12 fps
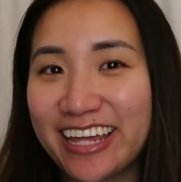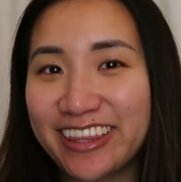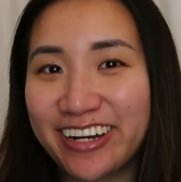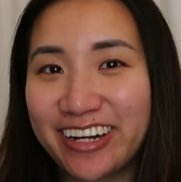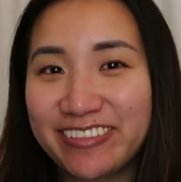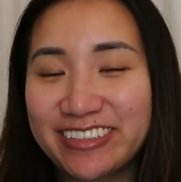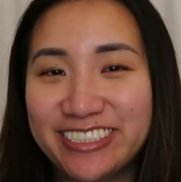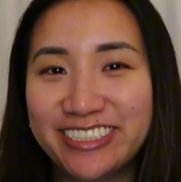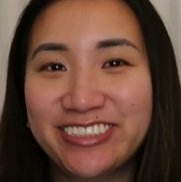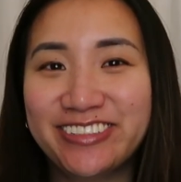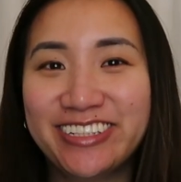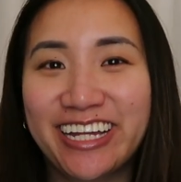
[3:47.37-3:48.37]
I thought I would
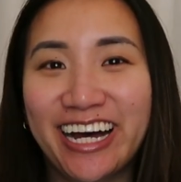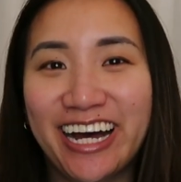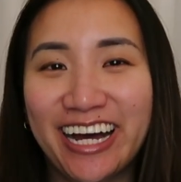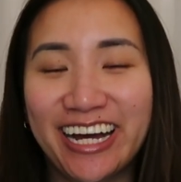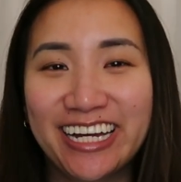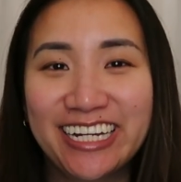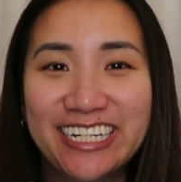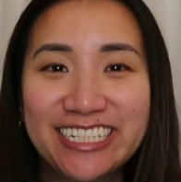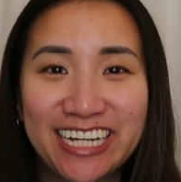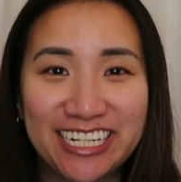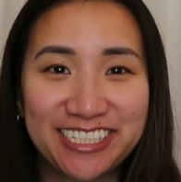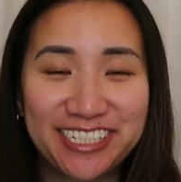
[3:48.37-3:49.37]
do the
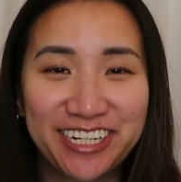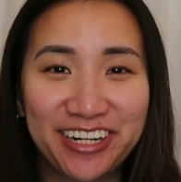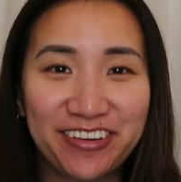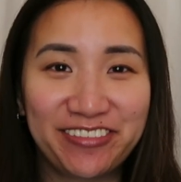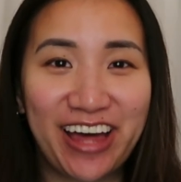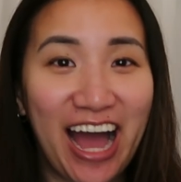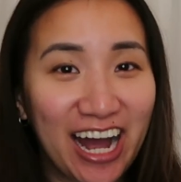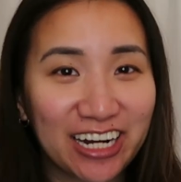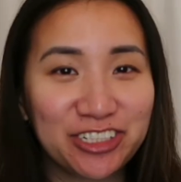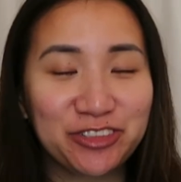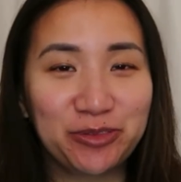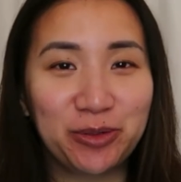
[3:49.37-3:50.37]
testing of the
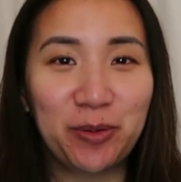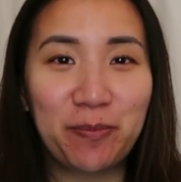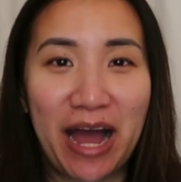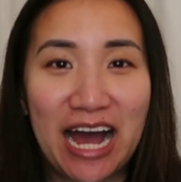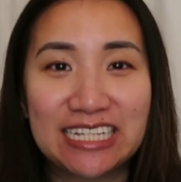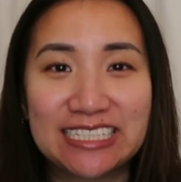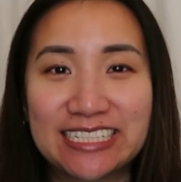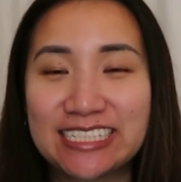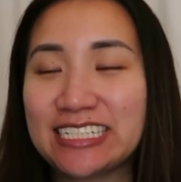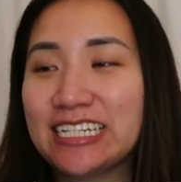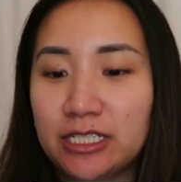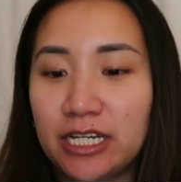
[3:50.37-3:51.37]
actual masks.
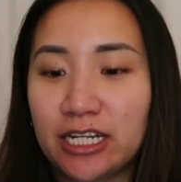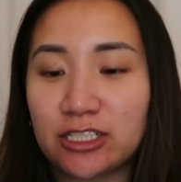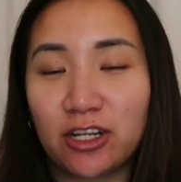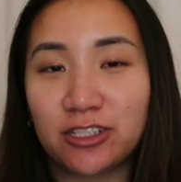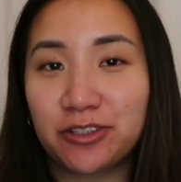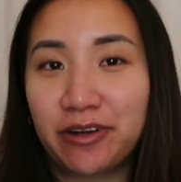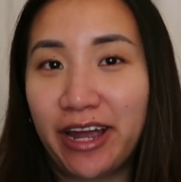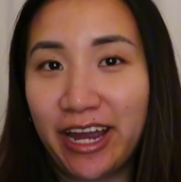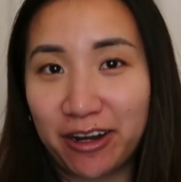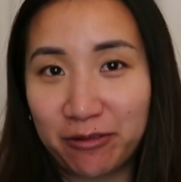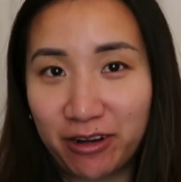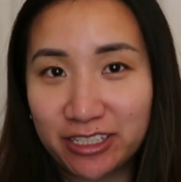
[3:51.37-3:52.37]
Today is also a
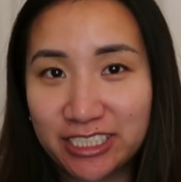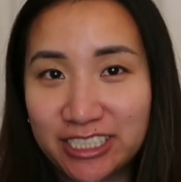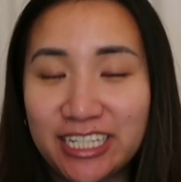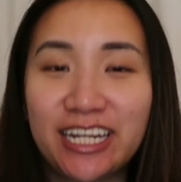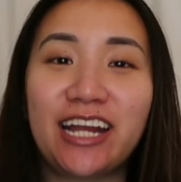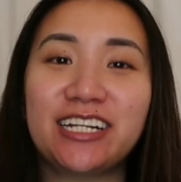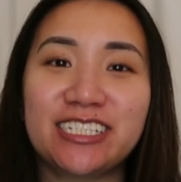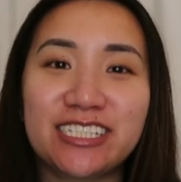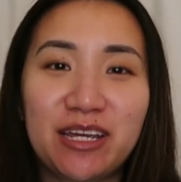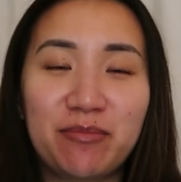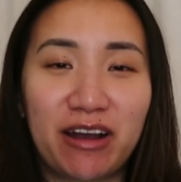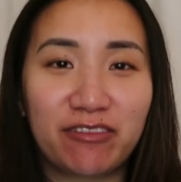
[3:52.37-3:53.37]
hair washing day and I just
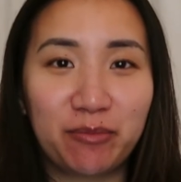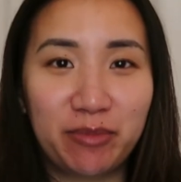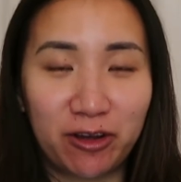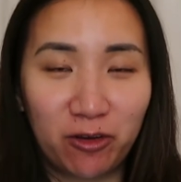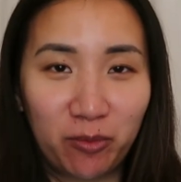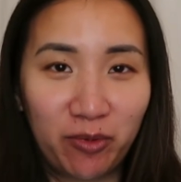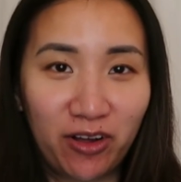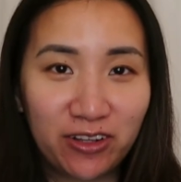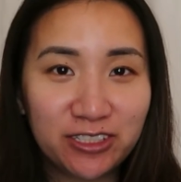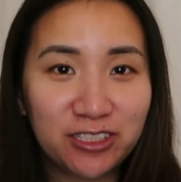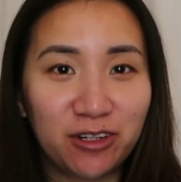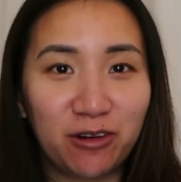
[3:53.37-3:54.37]
came back from
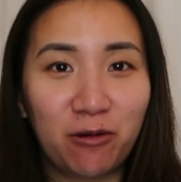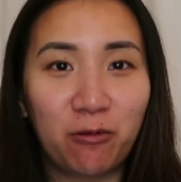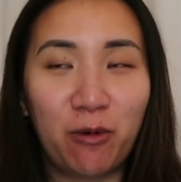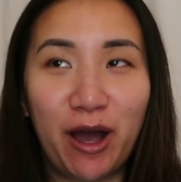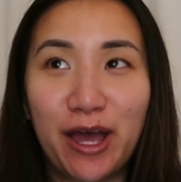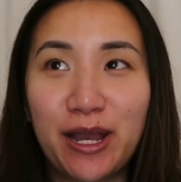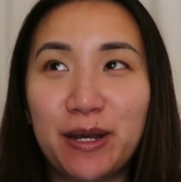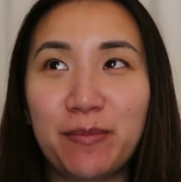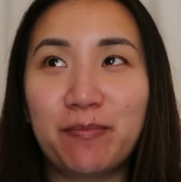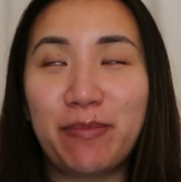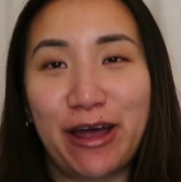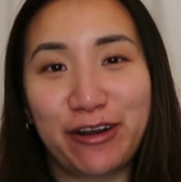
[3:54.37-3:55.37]
pickleball, so
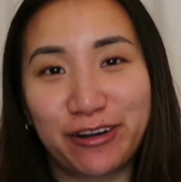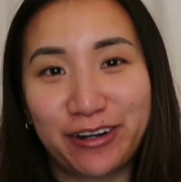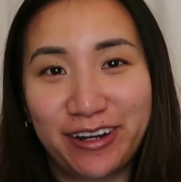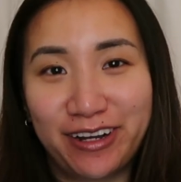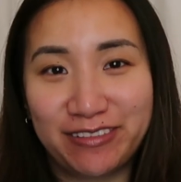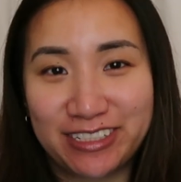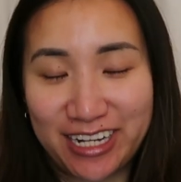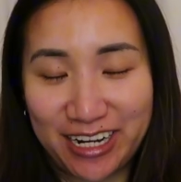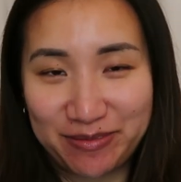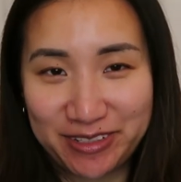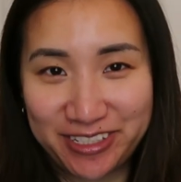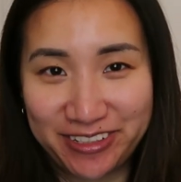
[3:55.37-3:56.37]
what better of a
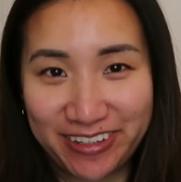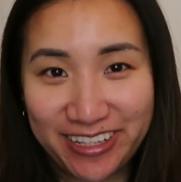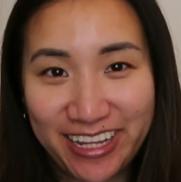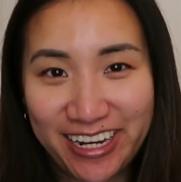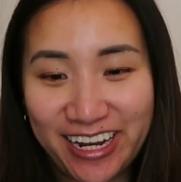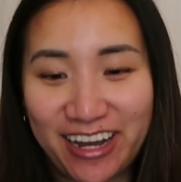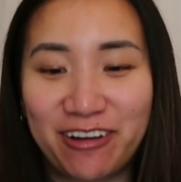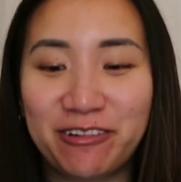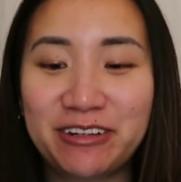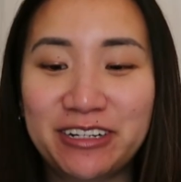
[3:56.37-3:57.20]
time to do it than now.